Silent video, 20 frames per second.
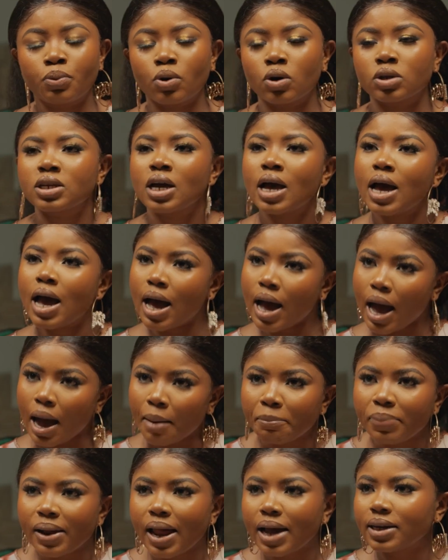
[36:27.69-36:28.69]
But
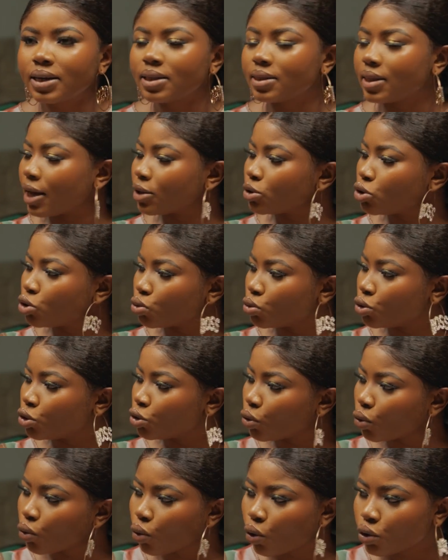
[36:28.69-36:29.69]
I'm planning that
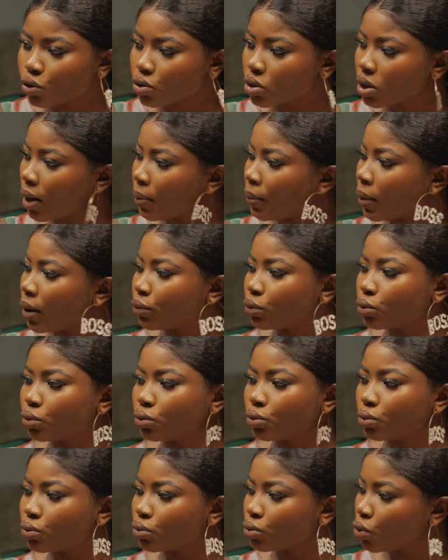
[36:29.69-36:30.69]
to, going to
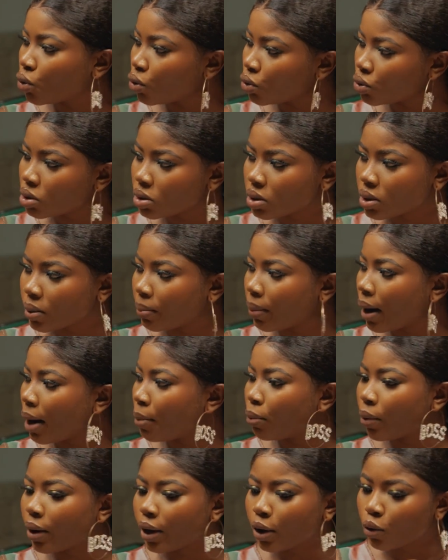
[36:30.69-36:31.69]
Cameroon, going to
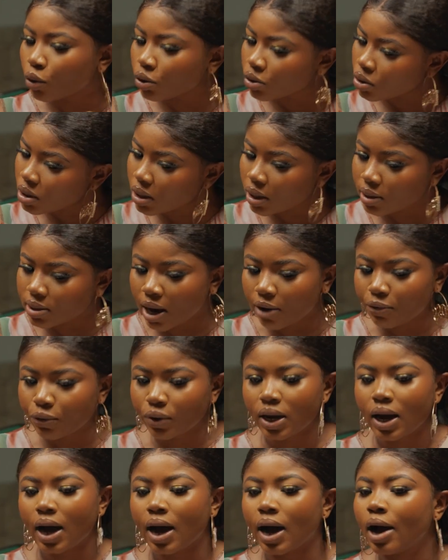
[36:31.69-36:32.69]
Zimbabwe, going to South
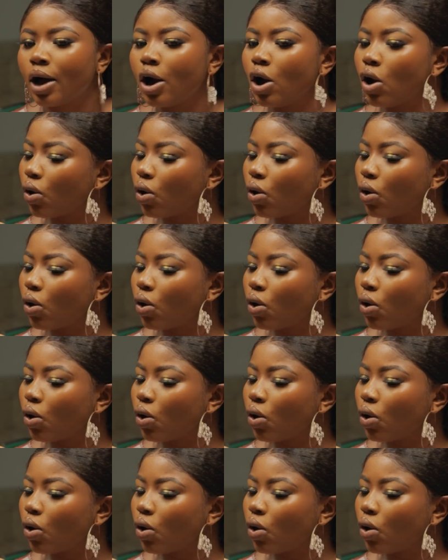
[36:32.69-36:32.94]
Africa,